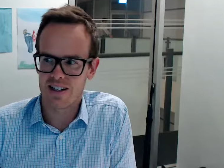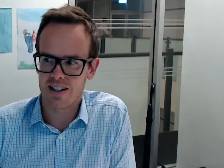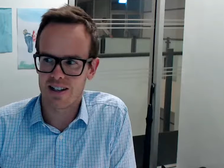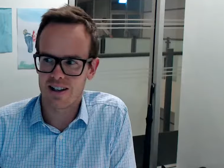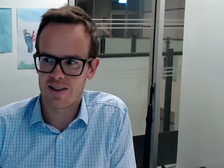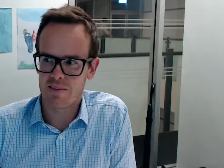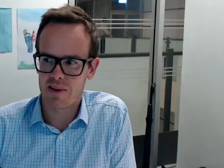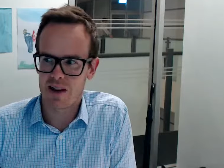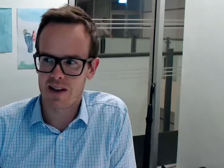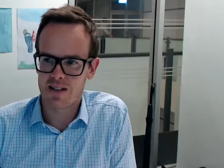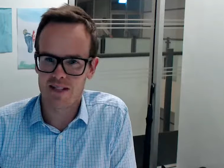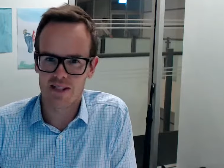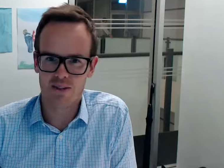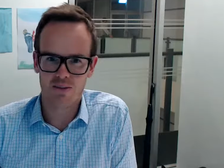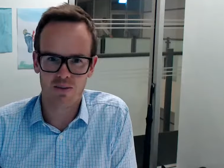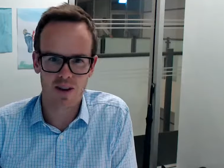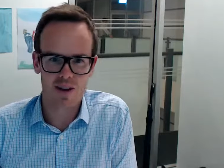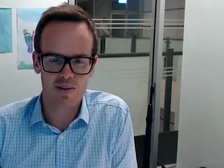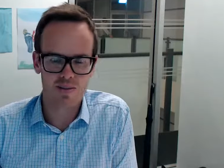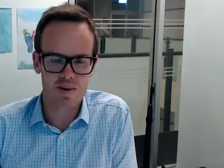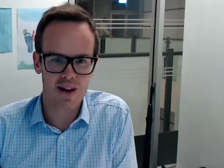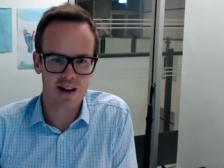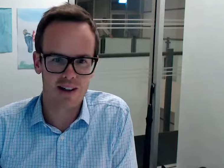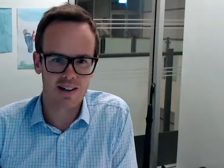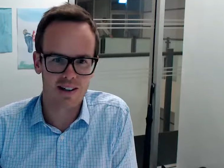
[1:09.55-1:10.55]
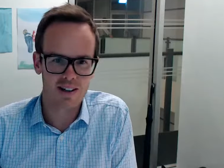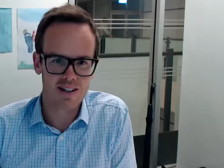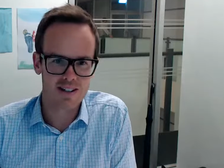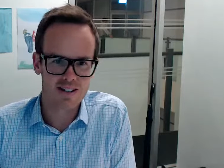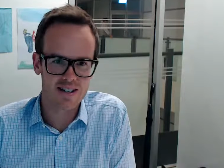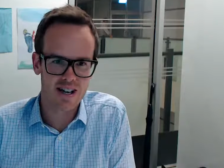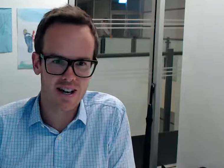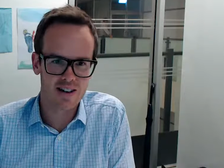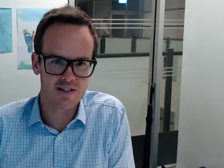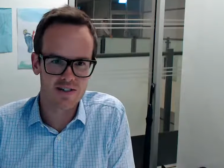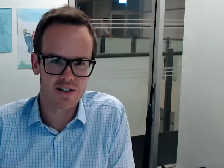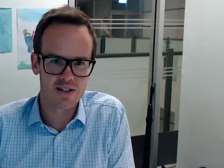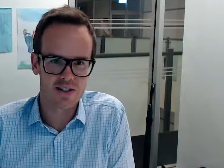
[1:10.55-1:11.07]
amazing rebound this
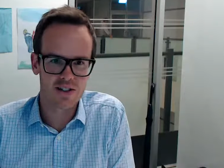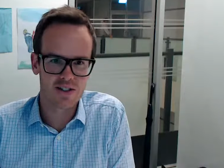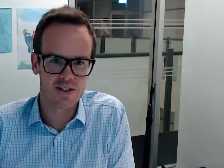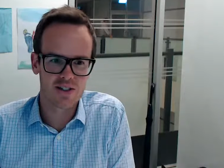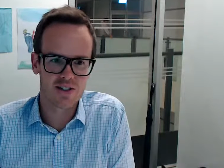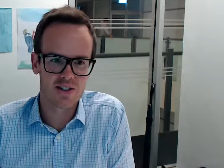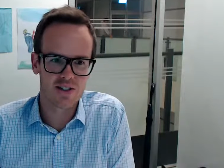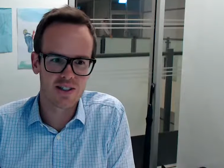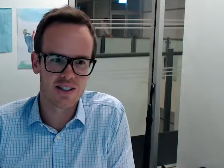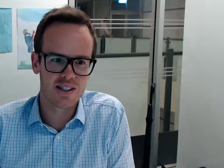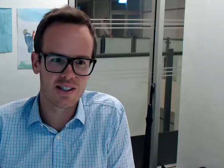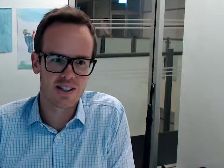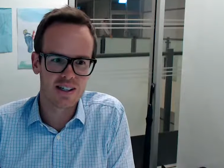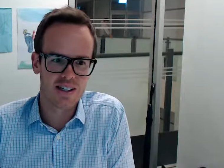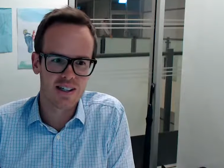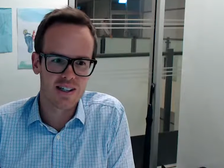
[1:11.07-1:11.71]
afternoon.